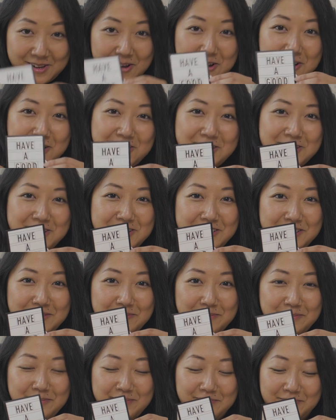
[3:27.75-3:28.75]
card,
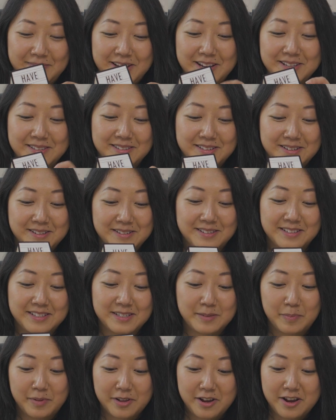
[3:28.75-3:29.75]
it's a
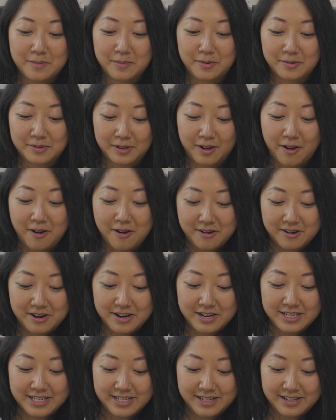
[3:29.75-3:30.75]
displayable
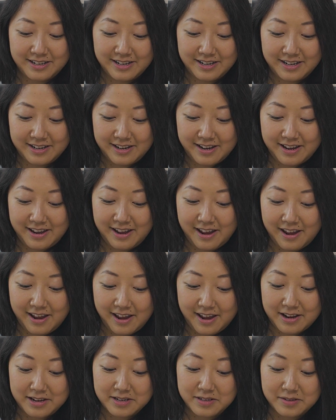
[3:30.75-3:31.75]
card,
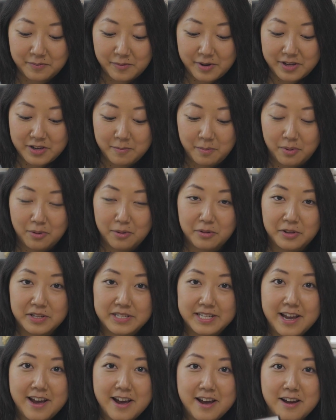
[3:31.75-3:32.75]
and when you pull the
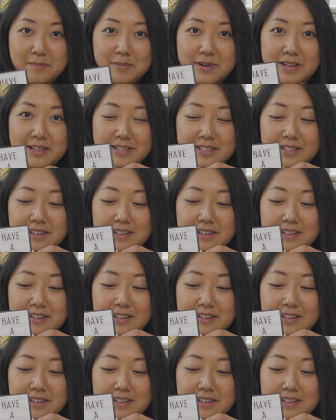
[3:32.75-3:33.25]
tab, it